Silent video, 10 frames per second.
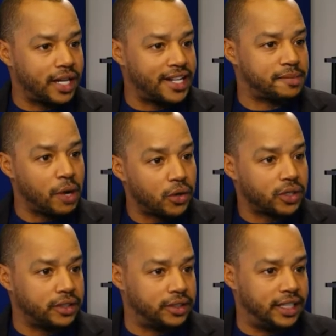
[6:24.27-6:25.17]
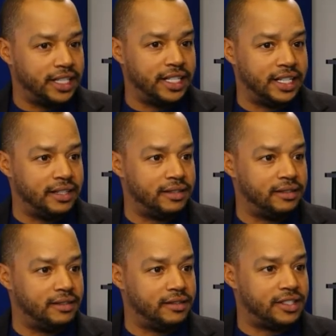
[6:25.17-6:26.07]
I spoke and
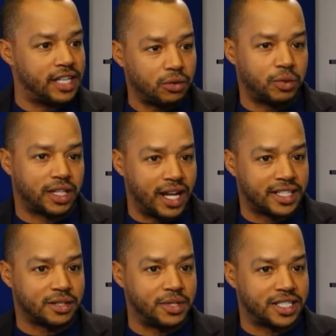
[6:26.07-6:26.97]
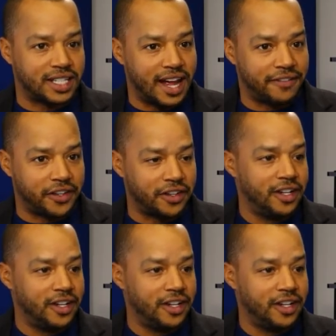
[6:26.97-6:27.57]
then dealt with consequences after.